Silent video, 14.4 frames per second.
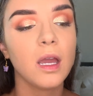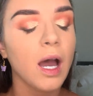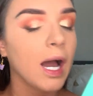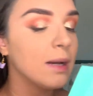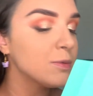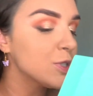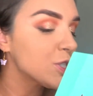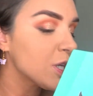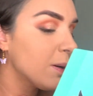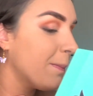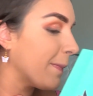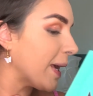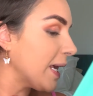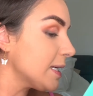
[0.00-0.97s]
I'm just
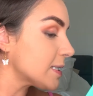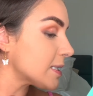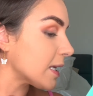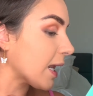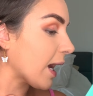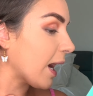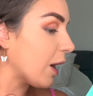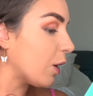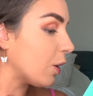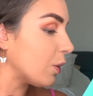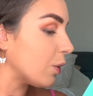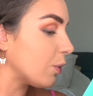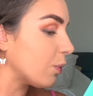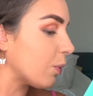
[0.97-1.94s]
amazed at
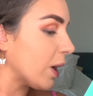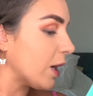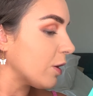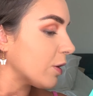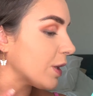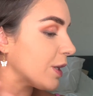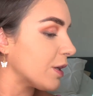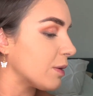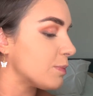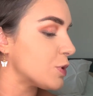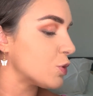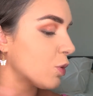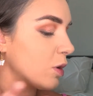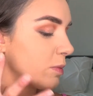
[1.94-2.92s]
how well it
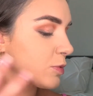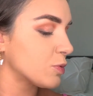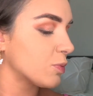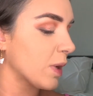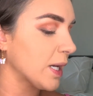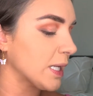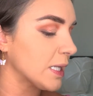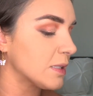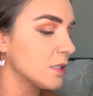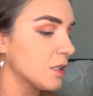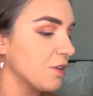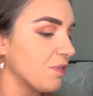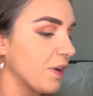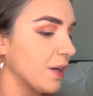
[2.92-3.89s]
absorbed right into
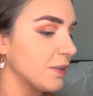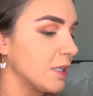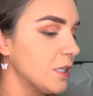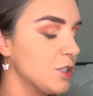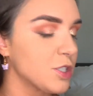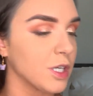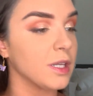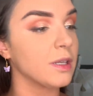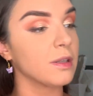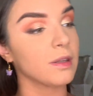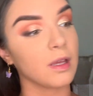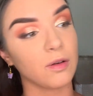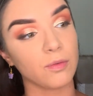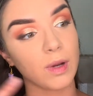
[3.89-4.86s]
the foundation,
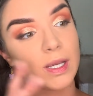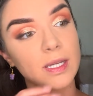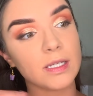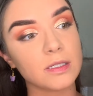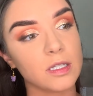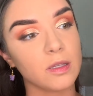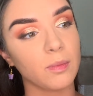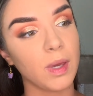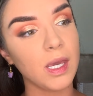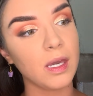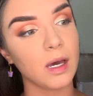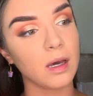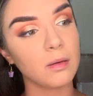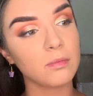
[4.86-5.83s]
like right into the
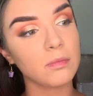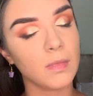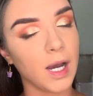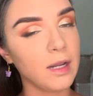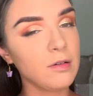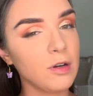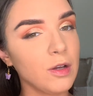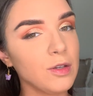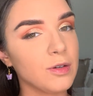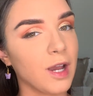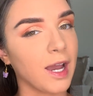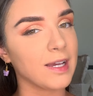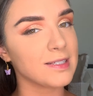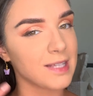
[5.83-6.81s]
makeup. I don't know, you
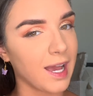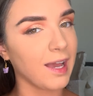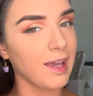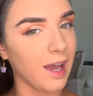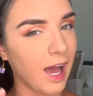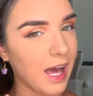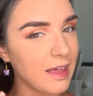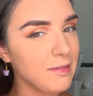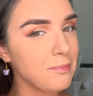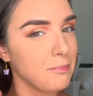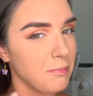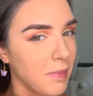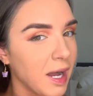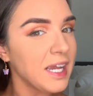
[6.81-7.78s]
guys. I
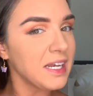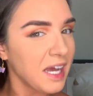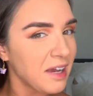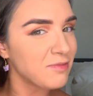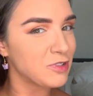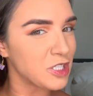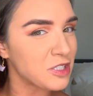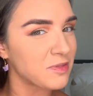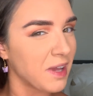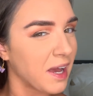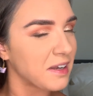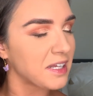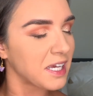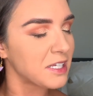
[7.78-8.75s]
might have just
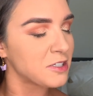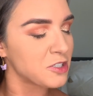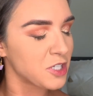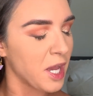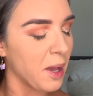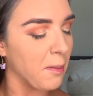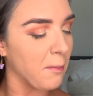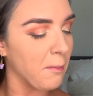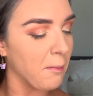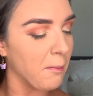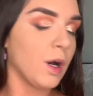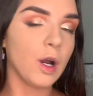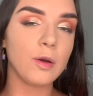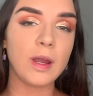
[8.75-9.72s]
found a hidden gem.
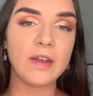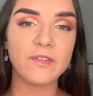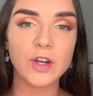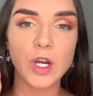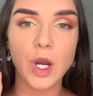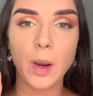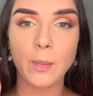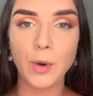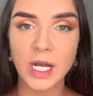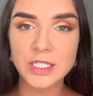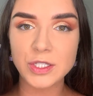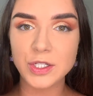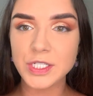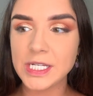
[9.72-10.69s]
All right, for a
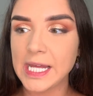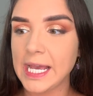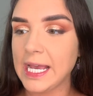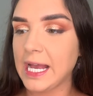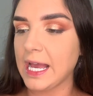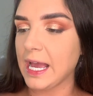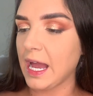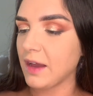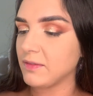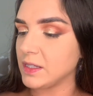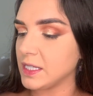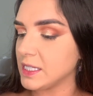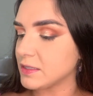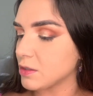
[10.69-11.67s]
bronzer today, I
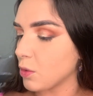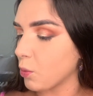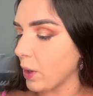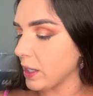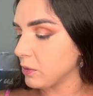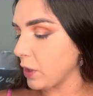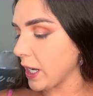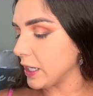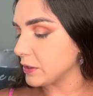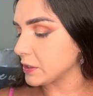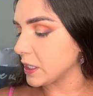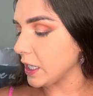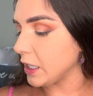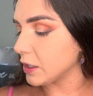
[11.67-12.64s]
have this Wet n
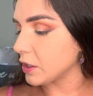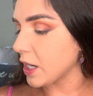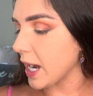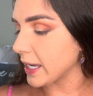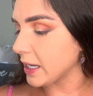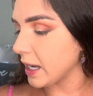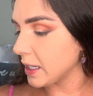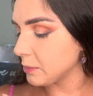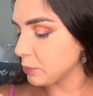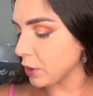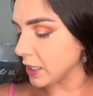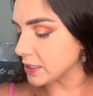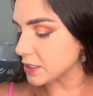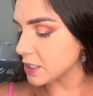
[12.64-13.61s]
Wild Color Icon
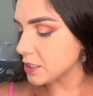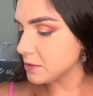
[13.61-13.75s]
Bronzer.